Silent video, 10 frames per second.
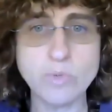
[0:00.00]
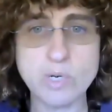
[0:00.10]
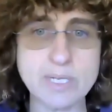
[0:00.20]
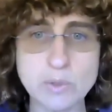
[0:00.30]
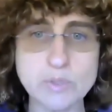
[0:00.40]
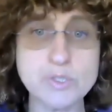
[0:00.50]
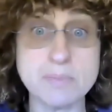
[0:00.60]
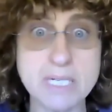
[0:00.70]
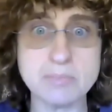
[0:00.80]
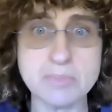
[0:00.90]
what we call de
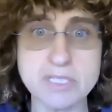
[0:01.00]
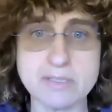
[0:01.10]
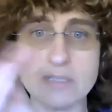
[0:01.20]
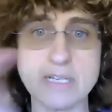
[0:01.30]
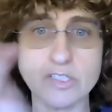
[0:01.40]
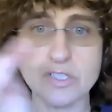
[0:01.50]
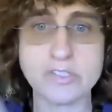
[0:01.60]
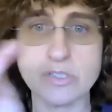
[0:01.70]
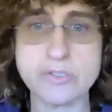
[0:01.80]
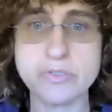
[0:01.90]
minimis. It's like
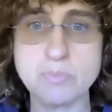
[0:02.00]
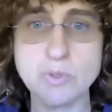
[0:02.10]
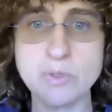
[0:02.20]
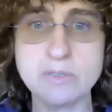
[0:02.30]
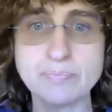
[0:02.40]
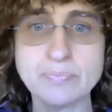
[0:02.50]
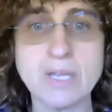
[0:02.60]
just too small.